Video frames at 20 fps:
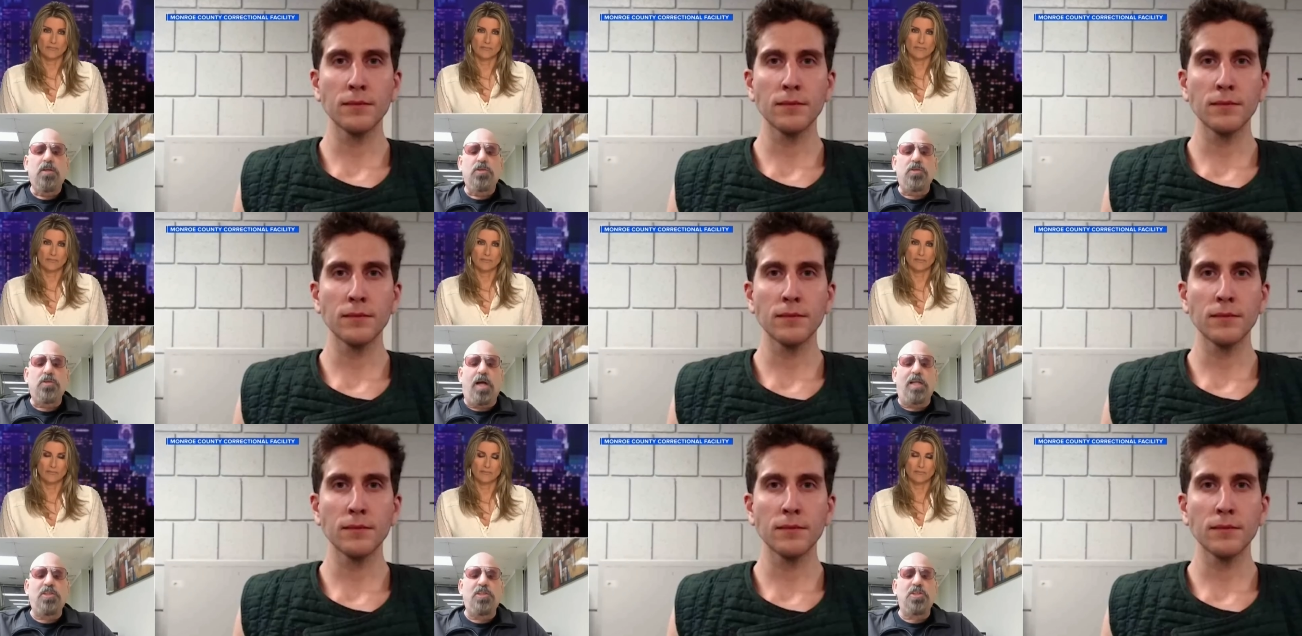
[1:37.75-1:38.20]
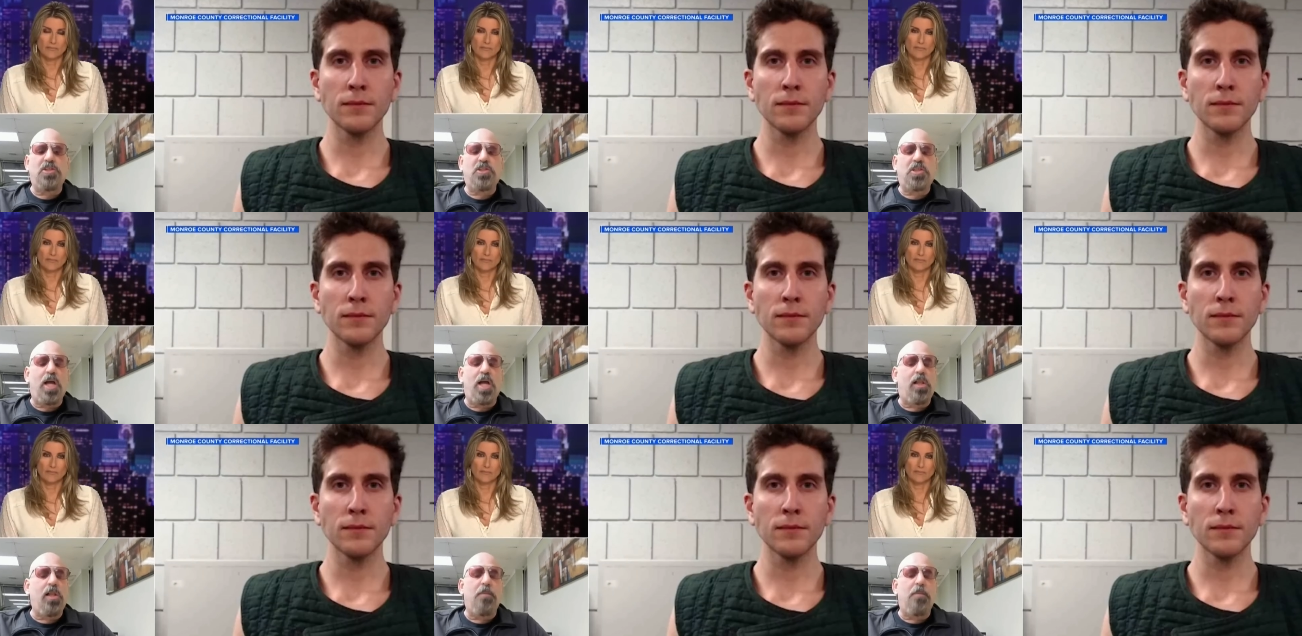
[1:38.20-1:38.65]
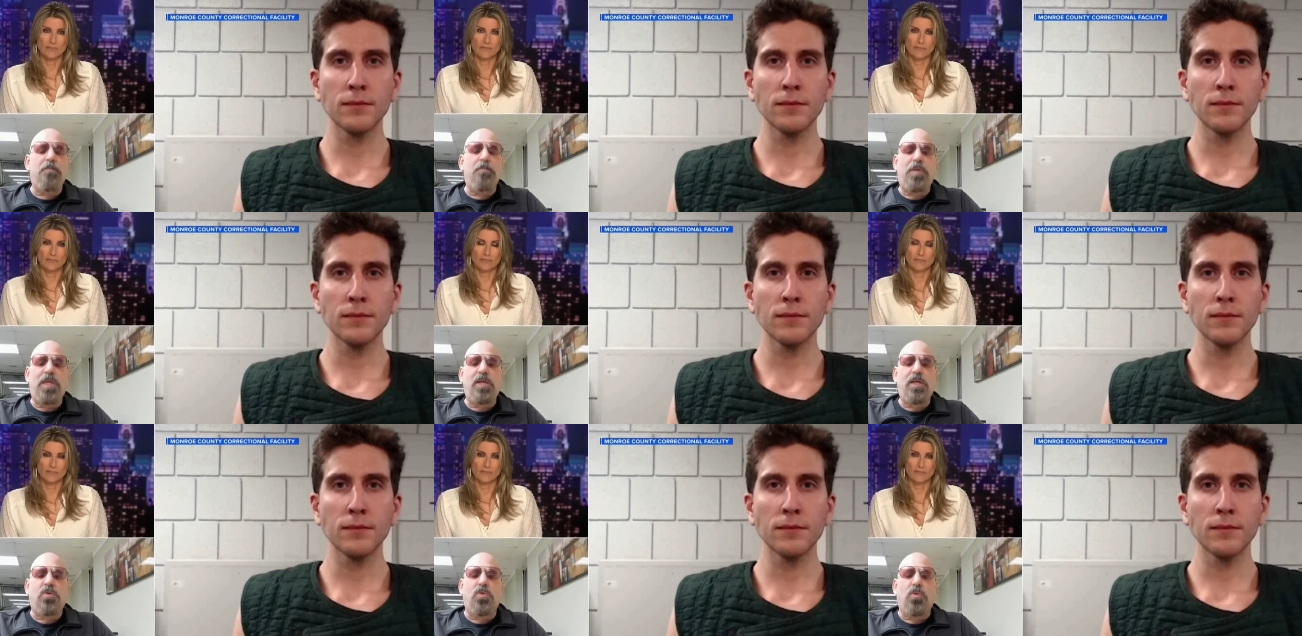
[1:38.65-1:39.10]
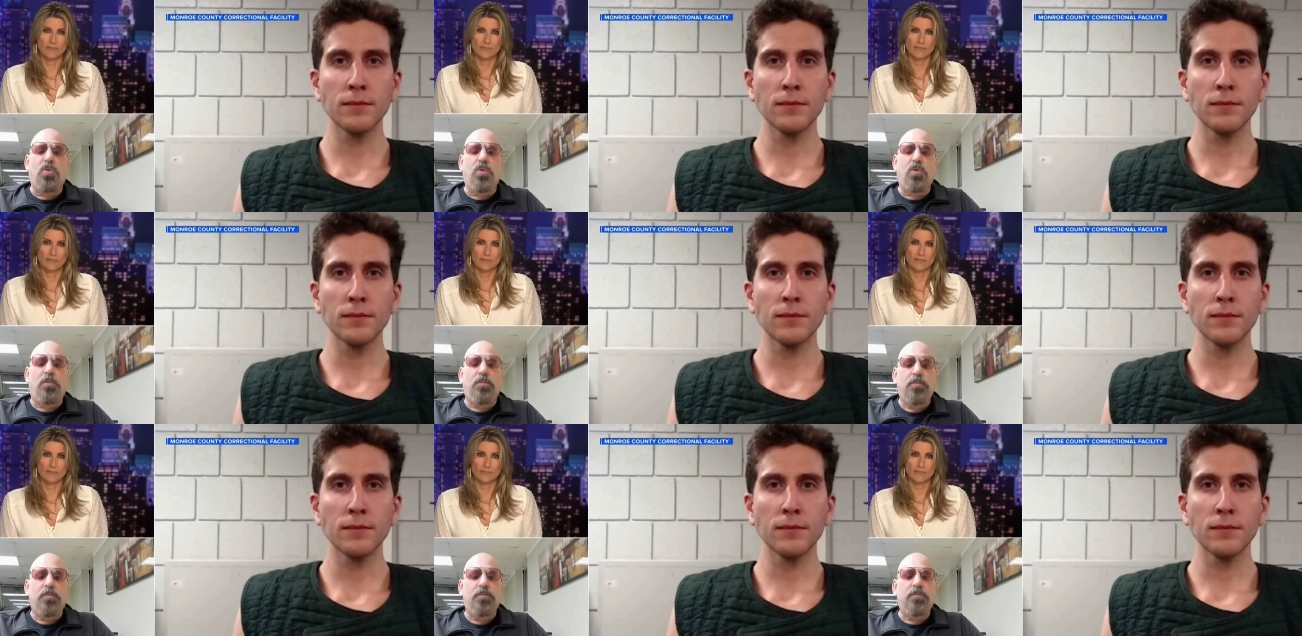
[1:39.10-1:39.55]
Speaker 1: So I just tell him, be
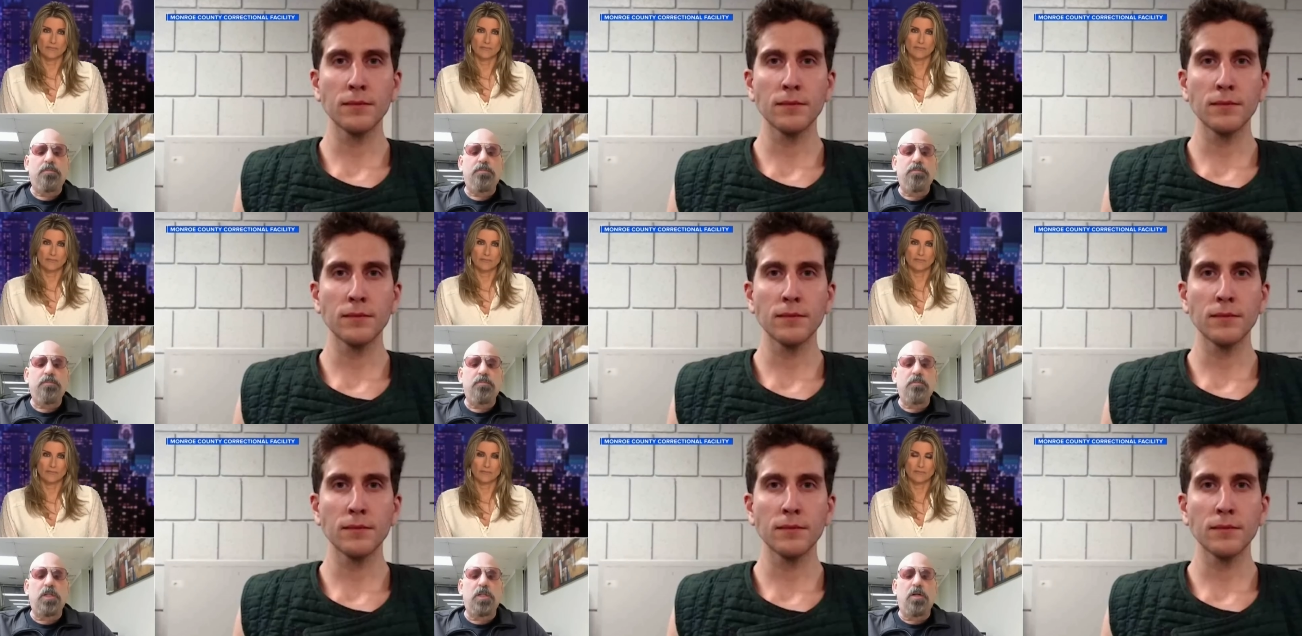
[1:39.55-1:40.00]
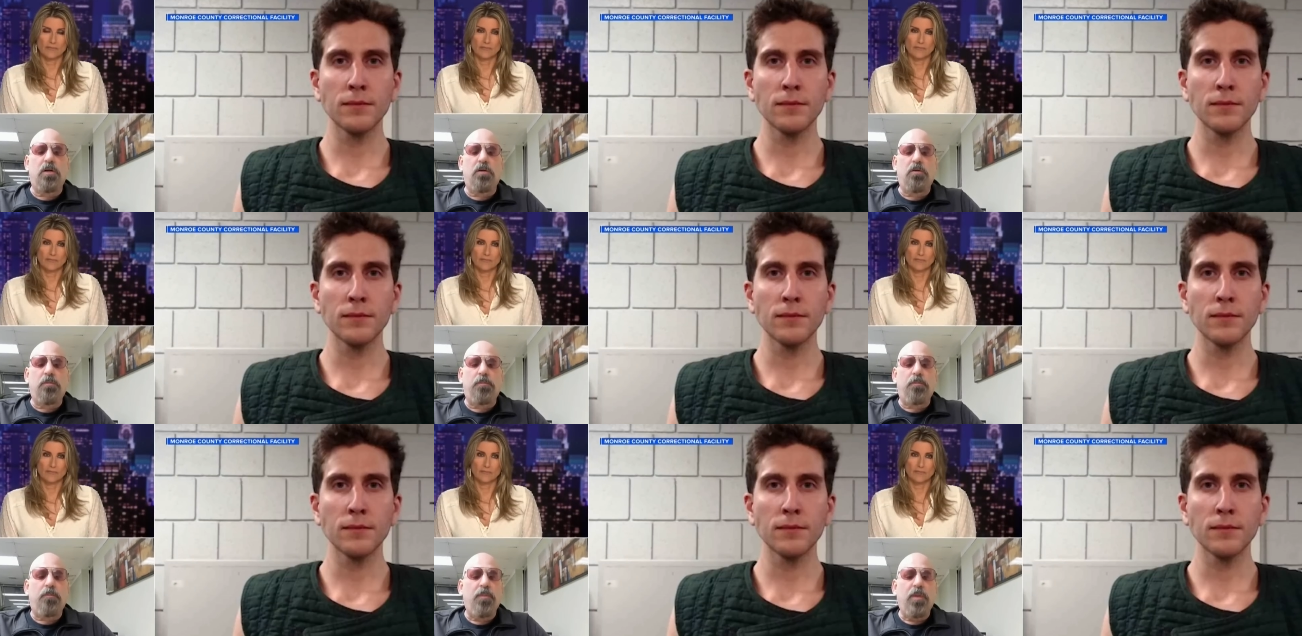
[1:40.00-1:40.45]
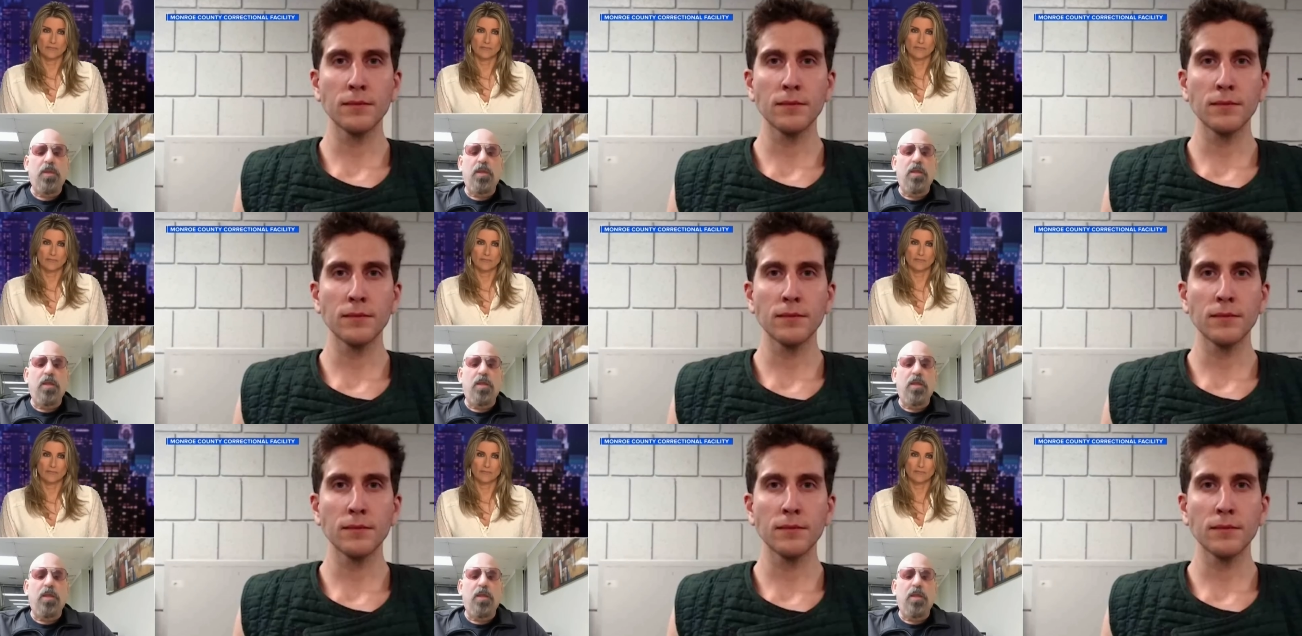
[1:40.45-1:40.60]
cool, you know?